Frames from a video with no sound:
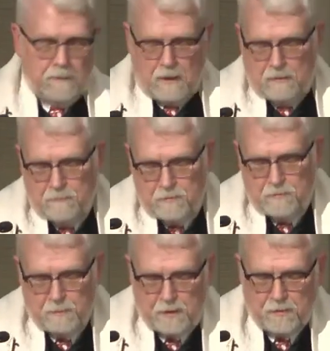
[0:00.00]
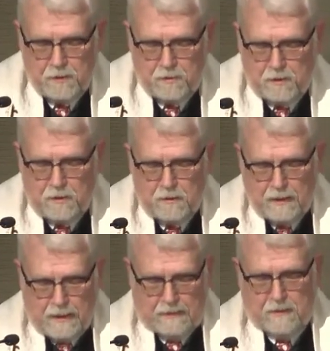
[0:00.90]
comes from a Christian
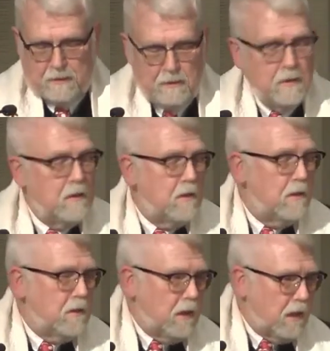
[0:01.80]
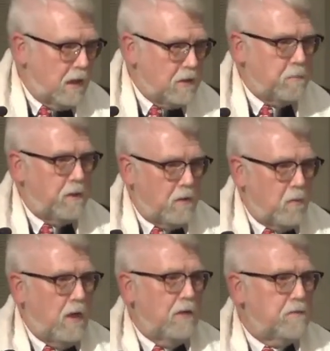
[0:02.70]
doctor, a husband and
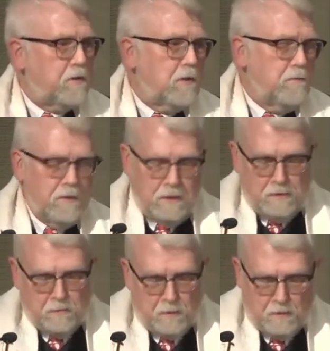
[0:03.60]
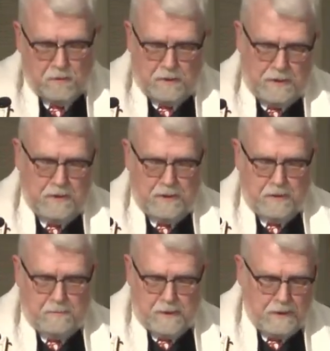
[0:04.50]
wife serving in rural
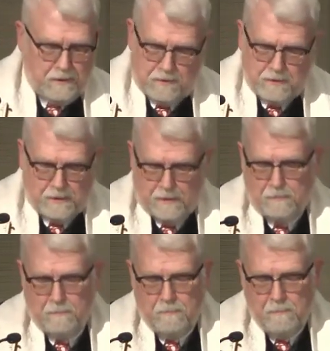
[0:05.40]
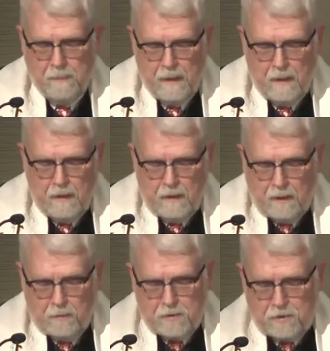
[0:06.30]
India many years ago.
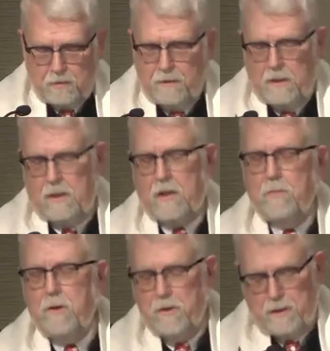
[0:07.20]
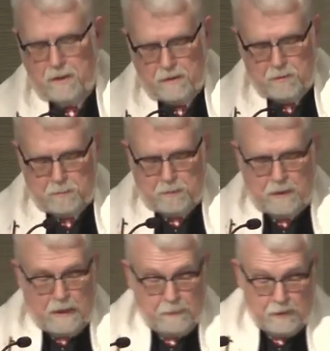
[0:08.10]
They were serving in a community that was
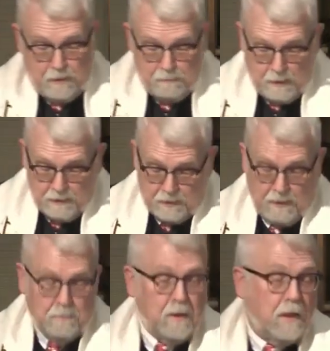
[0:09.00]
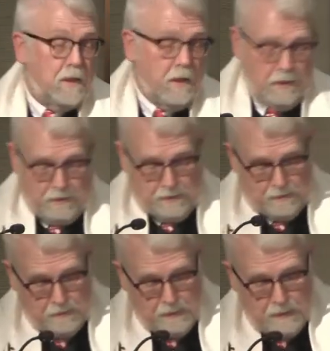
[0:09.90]
predominantly Muslim and
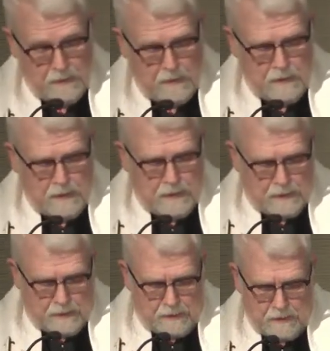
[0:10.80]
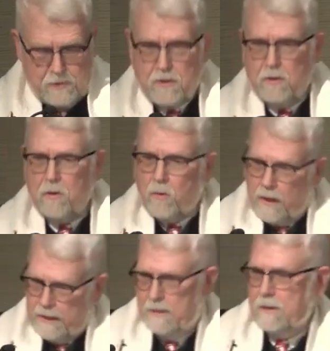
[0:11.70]
Hindu, and they did so
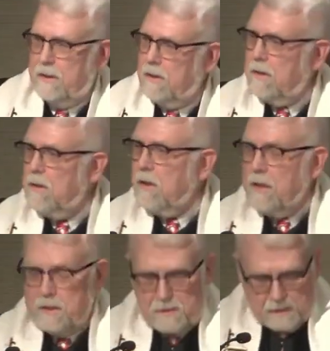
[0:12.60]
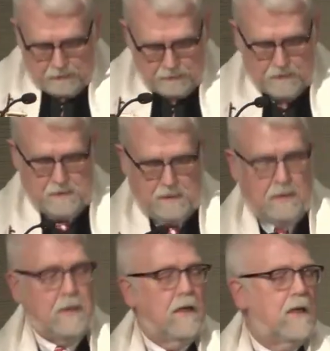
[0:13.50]
quietly and
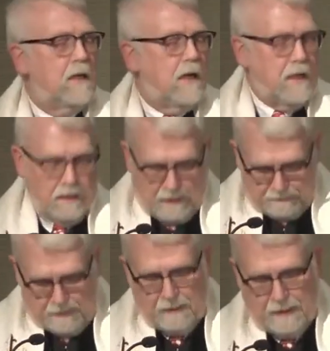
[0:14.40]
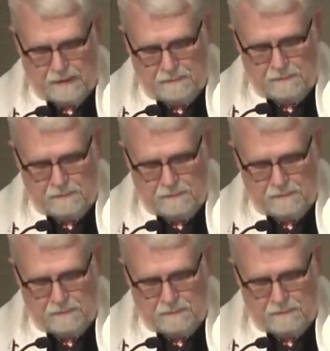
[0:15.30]
selflessly and lovingly.